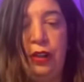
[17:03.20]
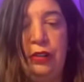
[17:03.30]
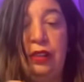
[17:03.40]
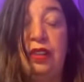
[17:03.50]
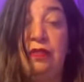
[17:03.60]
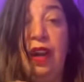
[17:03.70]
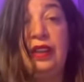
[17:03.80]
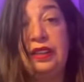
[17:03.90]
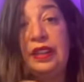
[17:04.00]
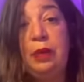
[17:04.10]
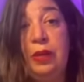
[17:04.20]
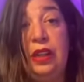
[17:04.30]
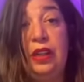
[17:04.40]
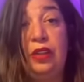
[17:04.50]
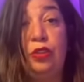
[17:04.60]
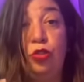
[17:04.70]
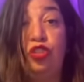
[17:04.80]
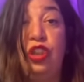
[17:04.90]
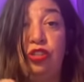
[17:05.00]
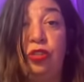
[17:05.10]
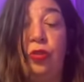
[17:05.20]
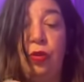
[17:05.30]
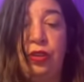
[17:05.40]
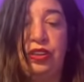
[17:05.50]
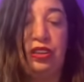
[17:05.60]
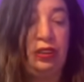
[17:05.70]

here, Divine is coming in to change your course